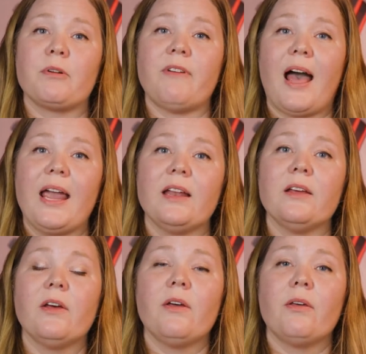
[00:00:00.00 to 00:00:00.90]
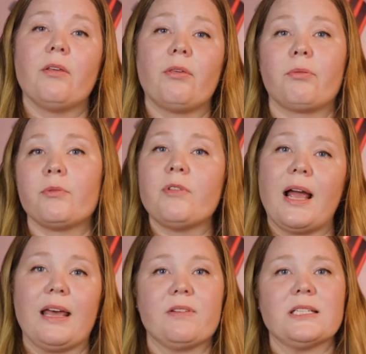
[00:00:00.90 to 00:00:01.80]
provide through
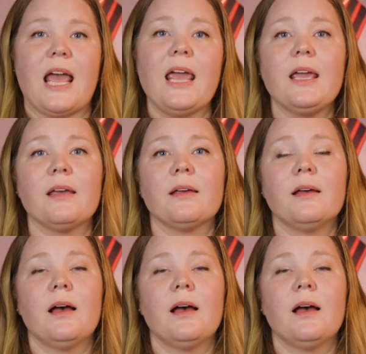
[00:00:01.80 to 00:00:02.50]
that give and take.